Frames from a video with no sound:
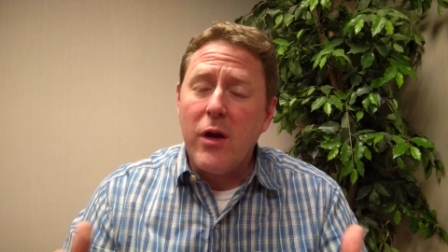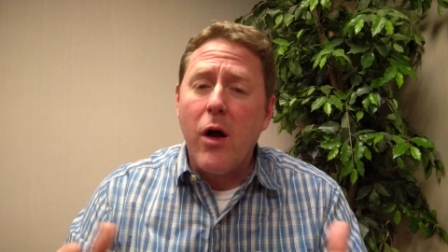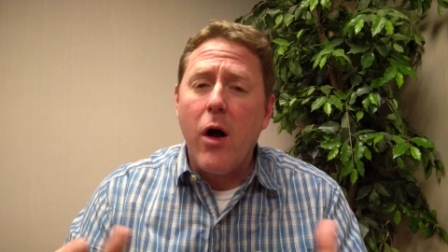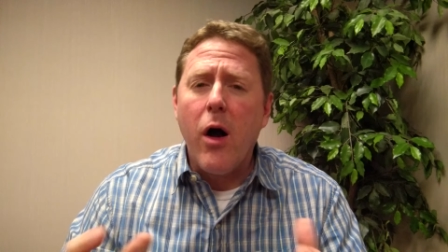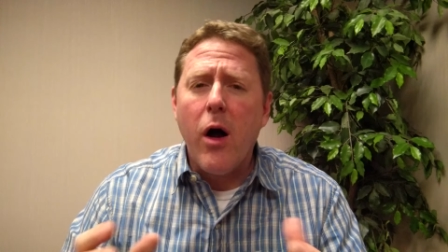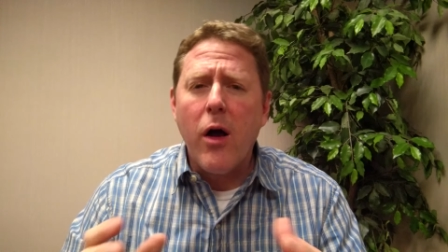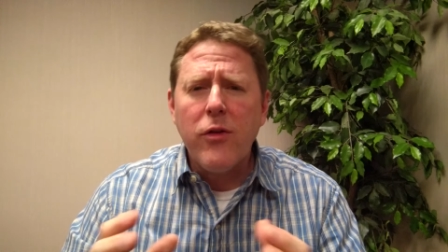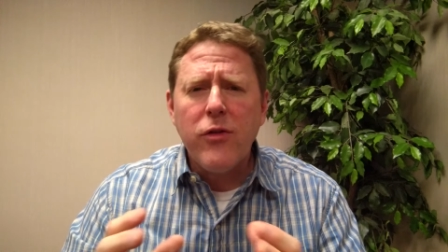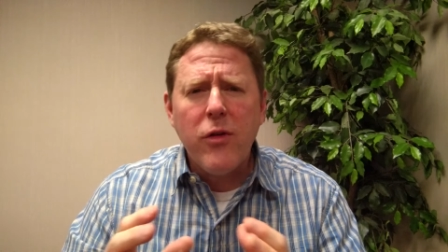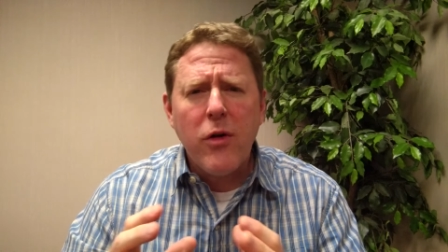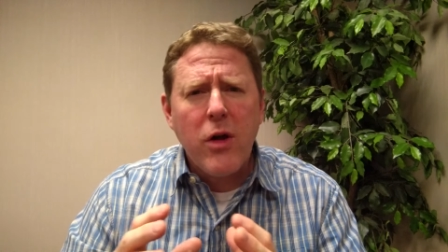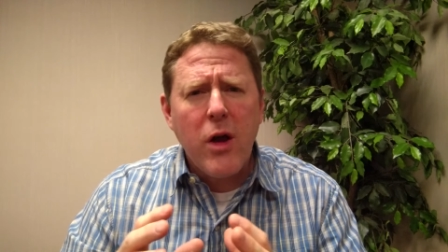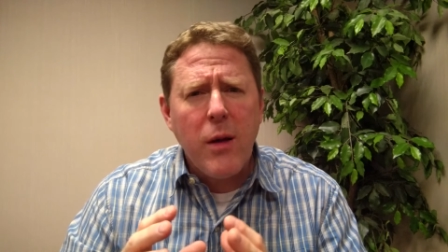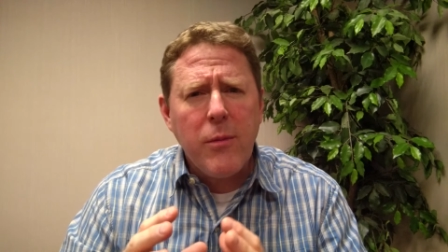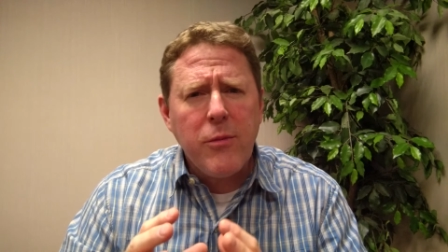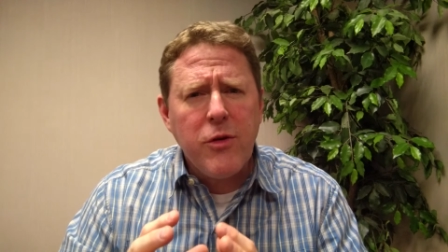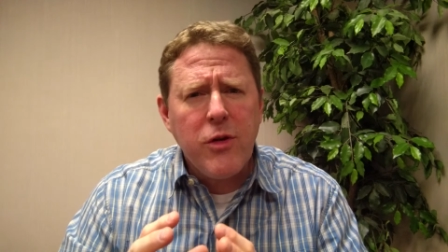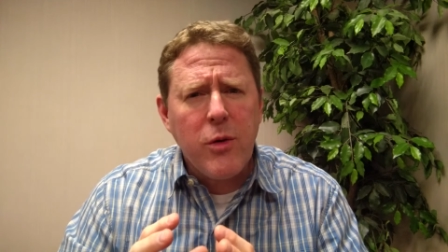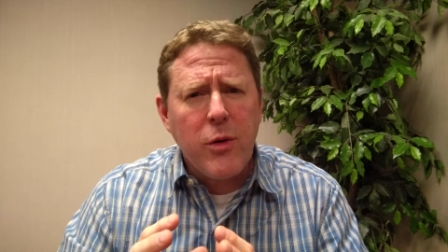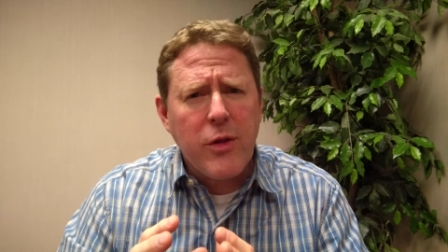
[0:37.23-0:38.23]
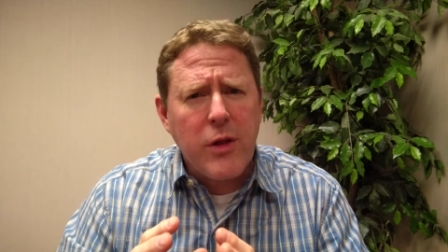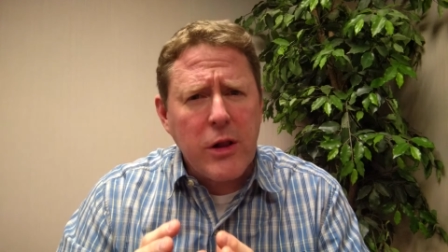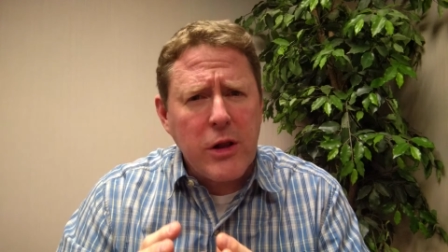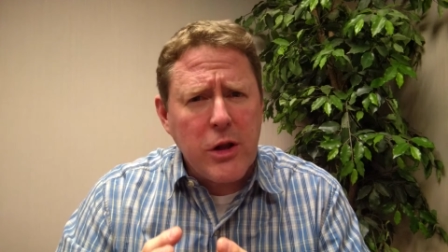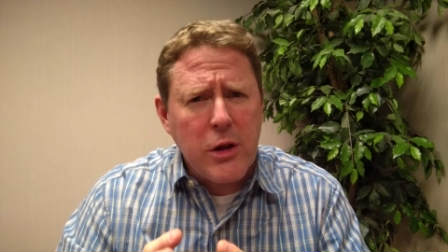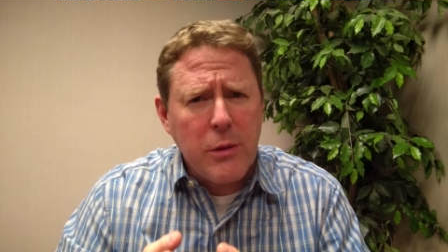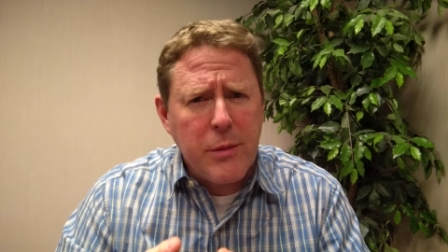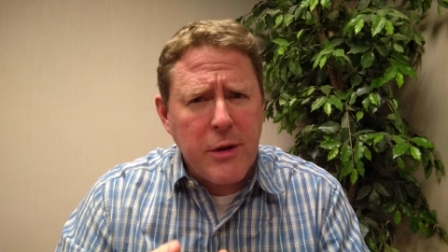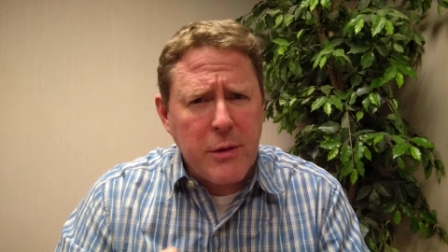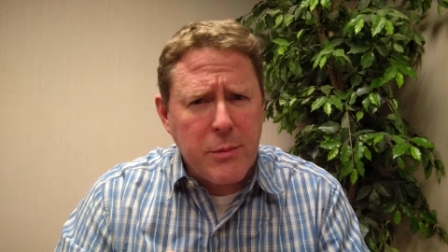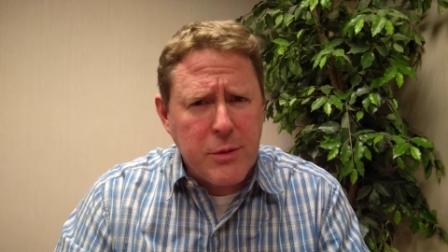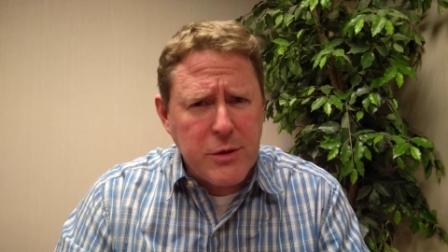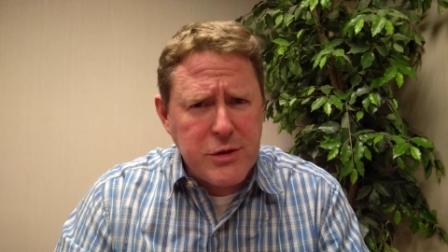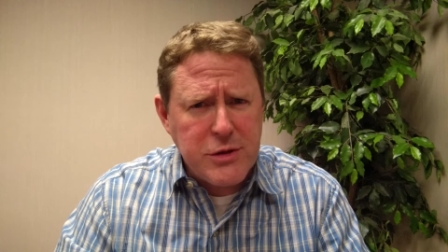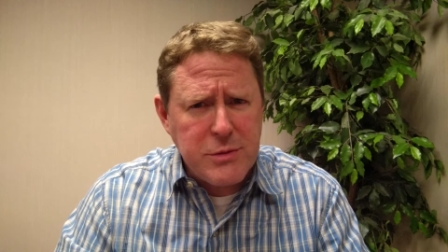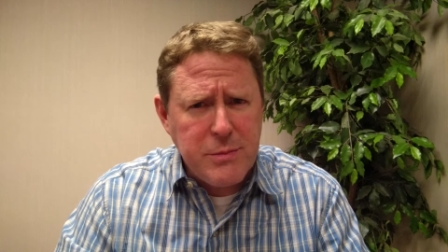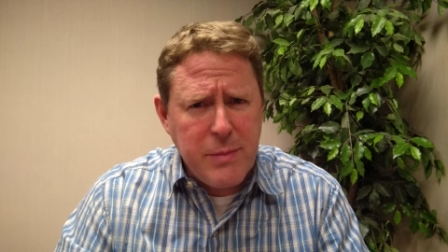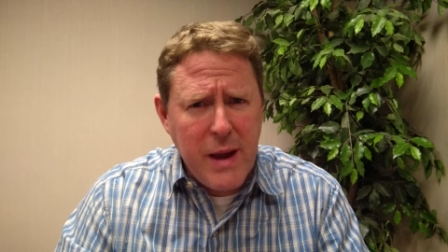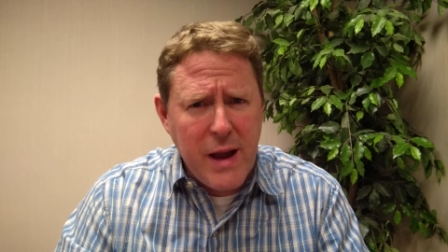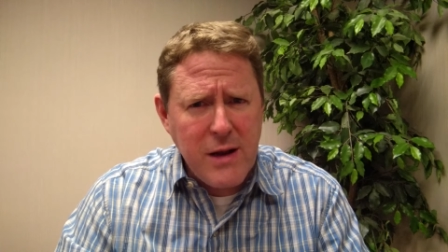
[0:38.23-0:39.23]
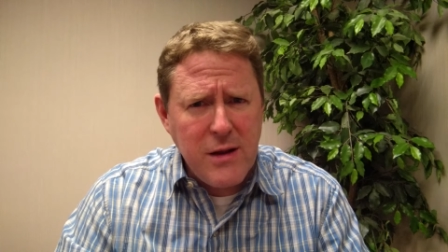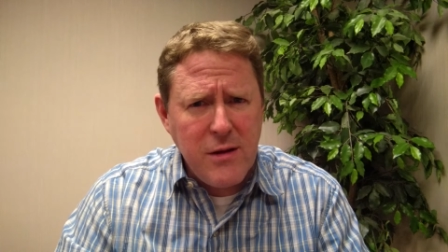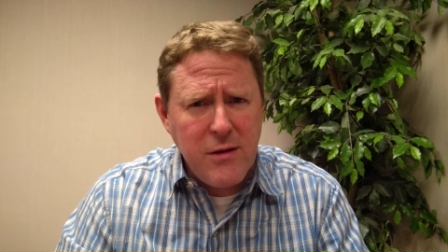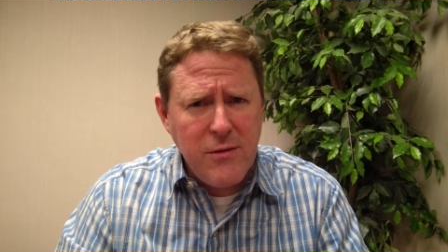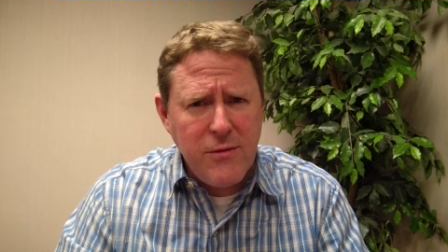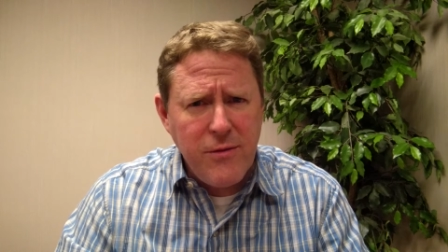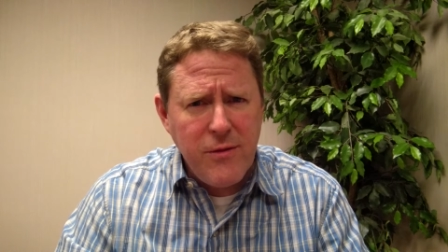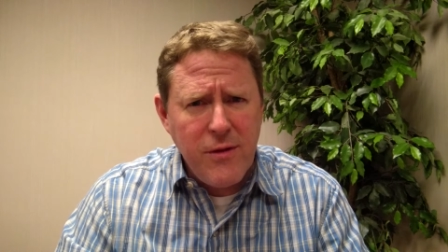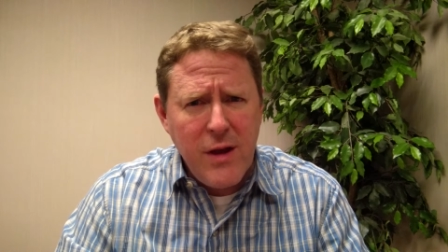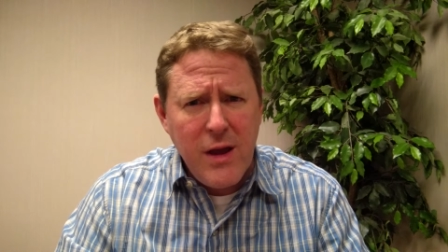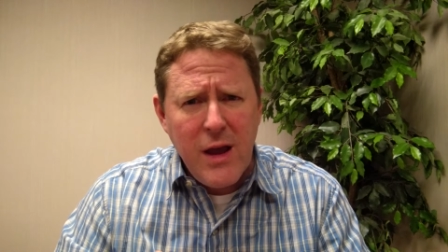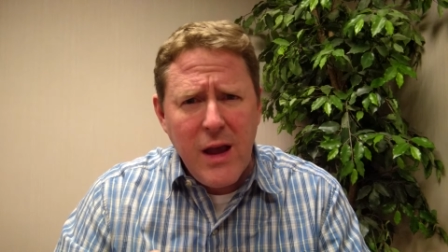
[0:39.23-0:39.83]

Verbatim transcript: also come to you with a little bit of perspective,